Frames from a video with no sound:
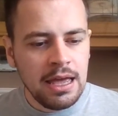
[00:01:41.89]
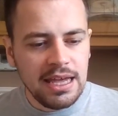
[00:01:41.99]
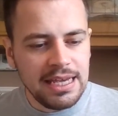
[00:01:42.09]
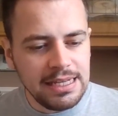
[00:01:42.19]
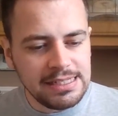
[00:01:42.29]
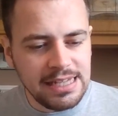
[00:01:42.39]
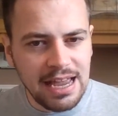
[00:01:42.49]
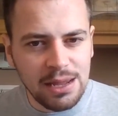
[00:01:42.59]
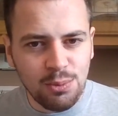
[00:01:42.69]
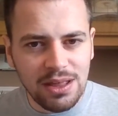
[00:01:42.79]
he's
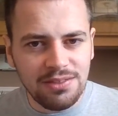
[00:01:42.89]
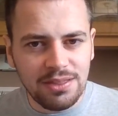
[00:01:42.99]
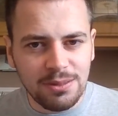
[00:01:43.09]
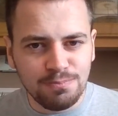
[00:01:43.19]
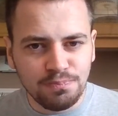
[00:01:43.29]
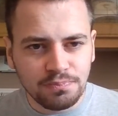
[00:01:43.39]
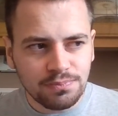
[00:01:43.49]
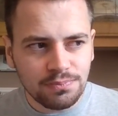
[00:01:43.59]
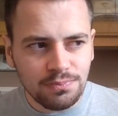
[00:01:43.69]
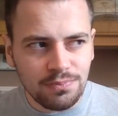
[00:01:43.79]
dealing with
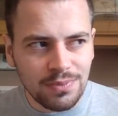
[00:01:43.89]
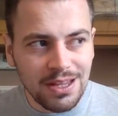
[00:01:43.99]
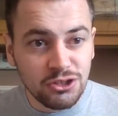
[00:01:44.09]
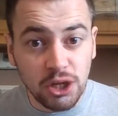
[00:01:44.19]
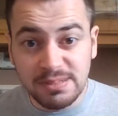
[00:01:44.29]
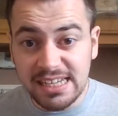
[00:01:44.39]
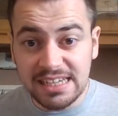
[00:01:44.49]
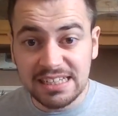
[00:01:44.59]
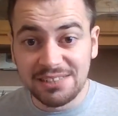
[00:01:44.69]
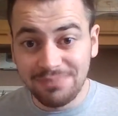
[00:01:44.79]
job
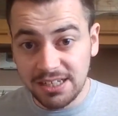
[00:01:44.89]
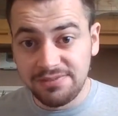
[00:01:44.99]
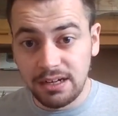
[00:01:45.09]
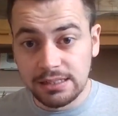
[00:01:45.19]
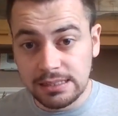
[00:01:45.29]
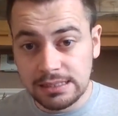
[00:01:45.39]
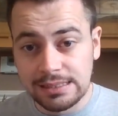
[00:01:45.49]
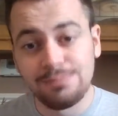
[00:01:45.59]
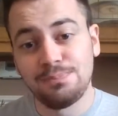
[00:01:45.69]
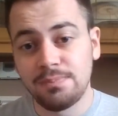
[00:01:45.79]
seeker
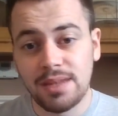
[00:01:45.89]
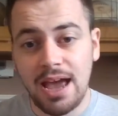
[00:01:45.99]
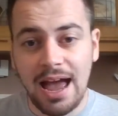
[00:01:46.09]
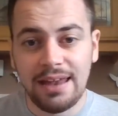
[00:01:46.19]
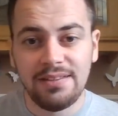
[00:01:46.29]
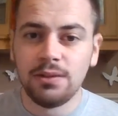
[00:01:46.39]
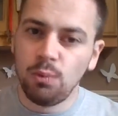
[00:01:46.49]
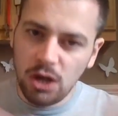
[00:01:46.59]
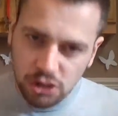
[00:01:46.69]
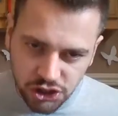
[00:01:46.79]
advisors and the
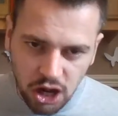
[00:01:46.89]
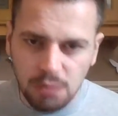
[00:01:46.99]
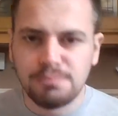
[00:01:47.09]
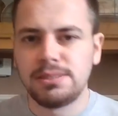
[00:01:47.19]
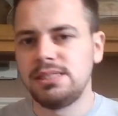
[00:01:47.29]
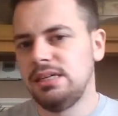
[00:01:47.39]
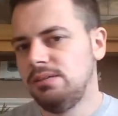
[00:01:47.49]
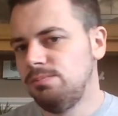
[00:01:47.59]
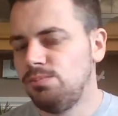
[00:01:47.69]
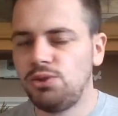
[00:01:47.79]
workshops
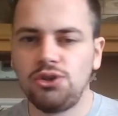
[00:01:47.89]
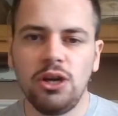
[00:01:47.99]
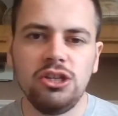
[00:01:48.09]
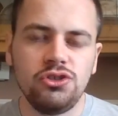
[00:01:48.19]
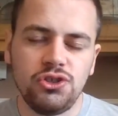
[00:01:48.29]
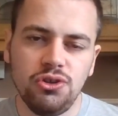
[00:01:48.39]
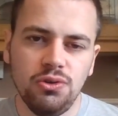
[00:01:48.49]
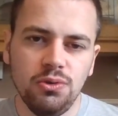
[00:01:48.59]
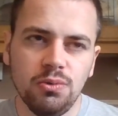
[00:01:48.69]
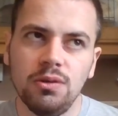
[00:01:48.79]
and trying
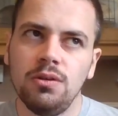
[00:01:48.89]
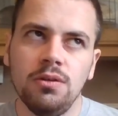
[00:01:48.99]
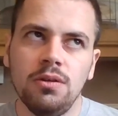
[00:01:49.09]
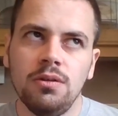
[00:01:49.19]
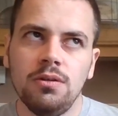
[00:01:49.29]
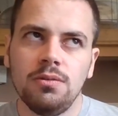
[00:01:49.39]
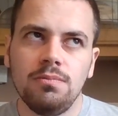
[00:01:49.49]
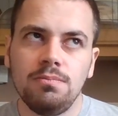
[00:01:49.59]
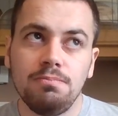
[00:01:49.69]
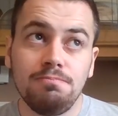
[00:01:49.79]
to
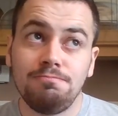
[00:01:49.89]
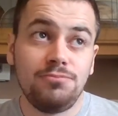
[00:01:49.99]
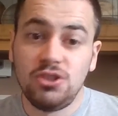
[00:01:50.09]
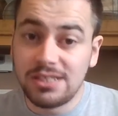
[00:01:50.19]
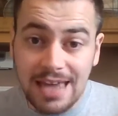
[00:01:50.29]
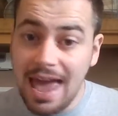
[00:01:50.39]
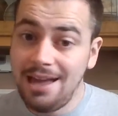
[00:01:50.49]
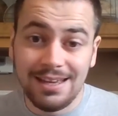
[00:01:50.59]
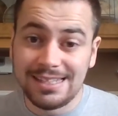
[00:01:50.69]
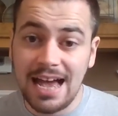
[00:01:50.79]
just
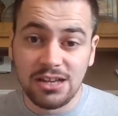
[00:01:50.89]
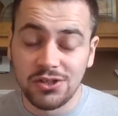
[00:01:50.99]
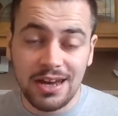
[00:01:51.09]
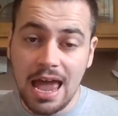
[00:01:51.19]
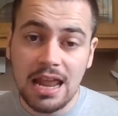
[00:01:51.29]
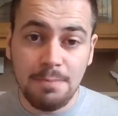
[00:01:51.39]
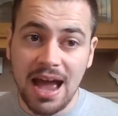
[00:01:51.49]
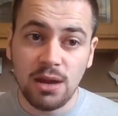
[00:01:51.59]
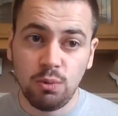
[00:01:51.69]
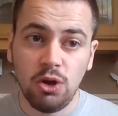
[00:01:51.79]
get his hands on any
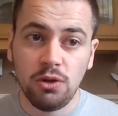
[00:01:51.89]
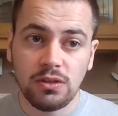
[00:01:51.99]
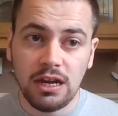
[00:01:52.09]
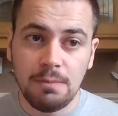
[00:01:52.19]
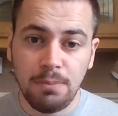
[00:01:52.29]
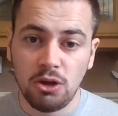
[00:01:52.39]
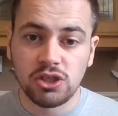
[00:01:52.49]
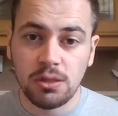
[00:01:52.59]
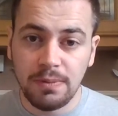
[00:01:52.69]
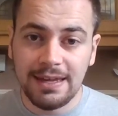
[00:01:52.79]
paid work that he
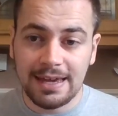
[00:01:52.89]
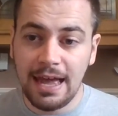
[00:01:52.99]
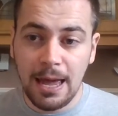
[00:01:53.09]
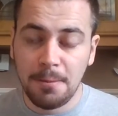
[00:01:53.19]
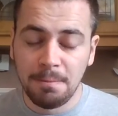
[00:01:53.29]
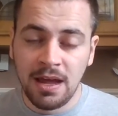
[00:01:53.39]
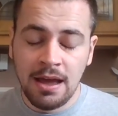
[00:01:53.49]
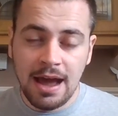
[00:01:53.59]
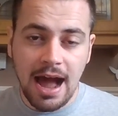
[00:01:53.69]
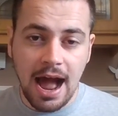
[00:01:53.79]
possibly can.
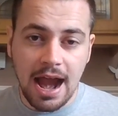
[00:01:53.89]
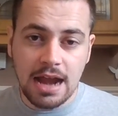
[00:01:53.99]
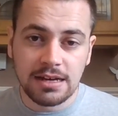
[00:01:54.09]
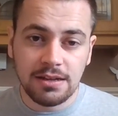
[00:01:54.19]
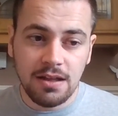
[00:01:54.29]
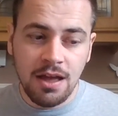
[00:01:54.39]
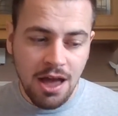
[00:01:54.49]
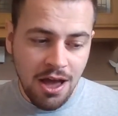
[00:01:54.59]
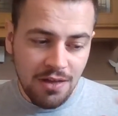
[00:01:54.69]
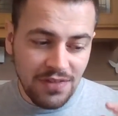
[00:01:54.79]
And
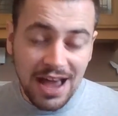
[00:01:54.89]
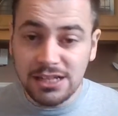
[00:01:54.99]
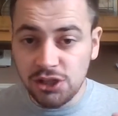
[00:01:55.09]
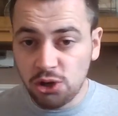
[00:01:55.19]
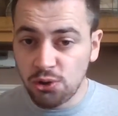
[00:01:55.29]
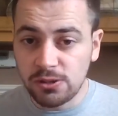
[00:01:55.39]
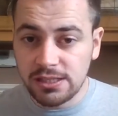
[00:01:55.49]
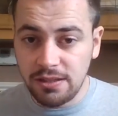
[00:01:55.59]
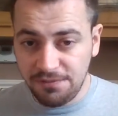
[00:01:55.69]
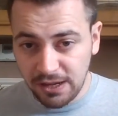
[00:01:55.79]
that is the crux
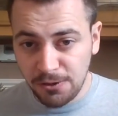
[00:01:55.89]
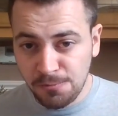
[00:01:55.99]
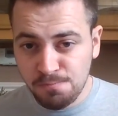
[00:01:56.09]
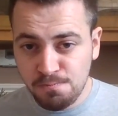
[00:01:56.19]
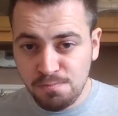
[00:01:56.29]
of the film.